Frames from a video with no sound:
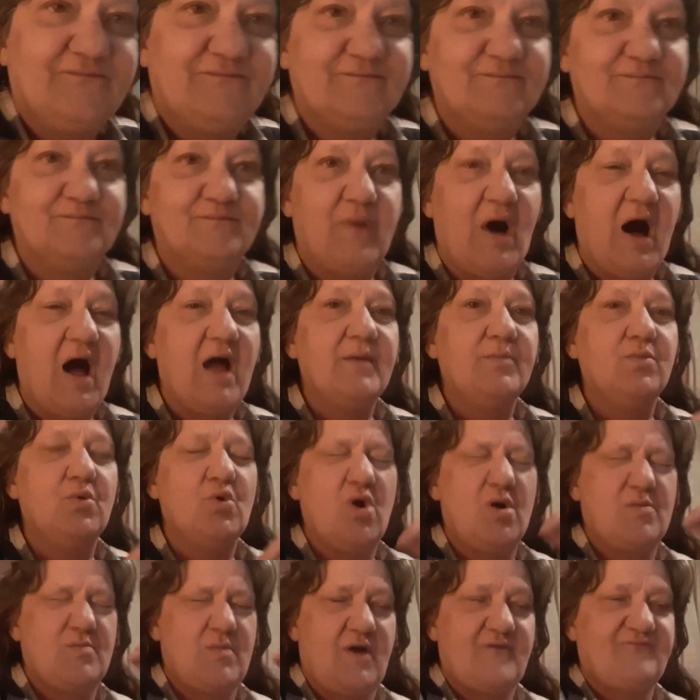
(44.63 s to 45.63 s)
Bible
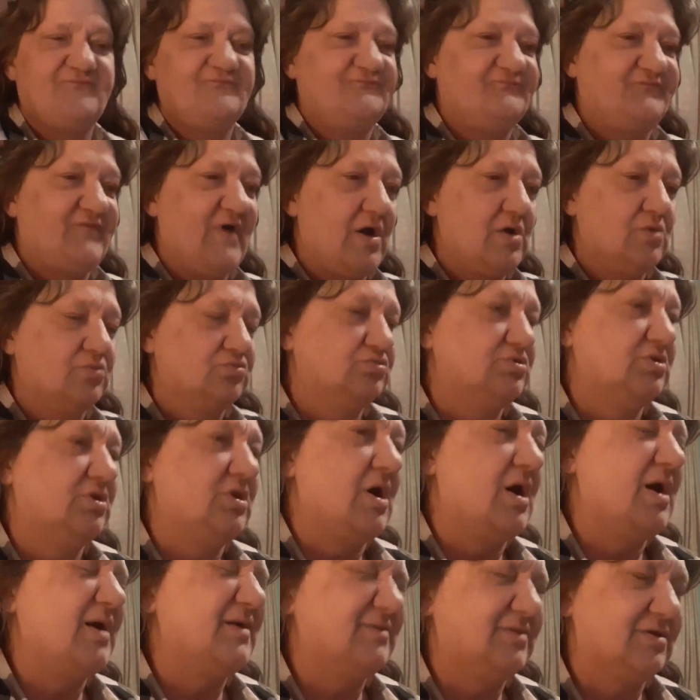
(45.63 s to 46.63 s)
on my phone
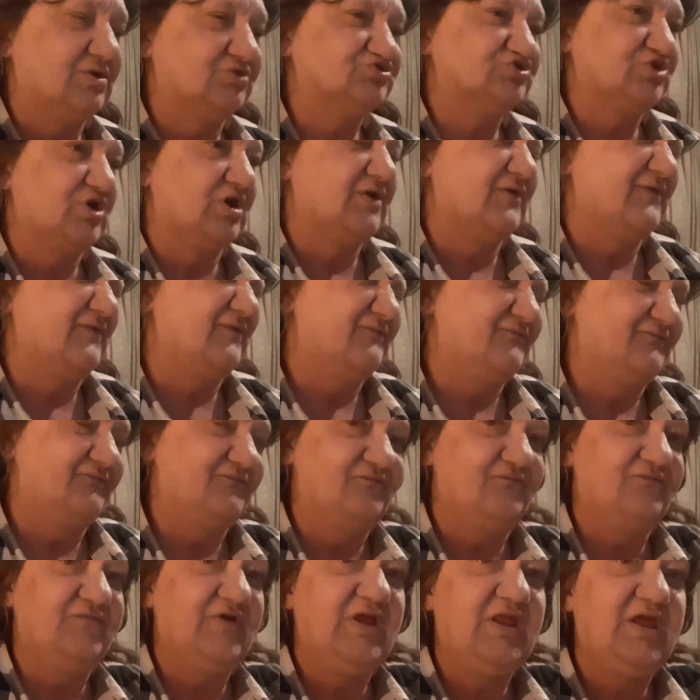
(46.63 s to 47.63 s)
tonight because I got a
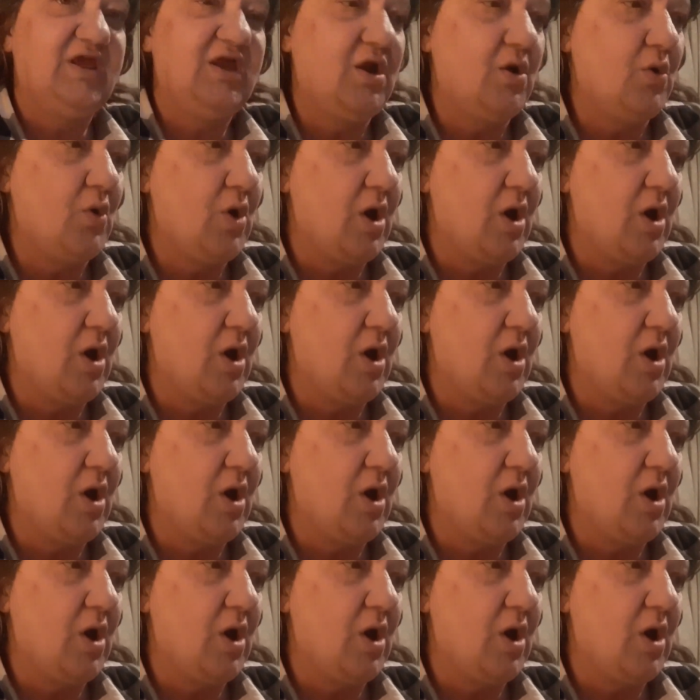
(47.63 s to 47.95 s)
video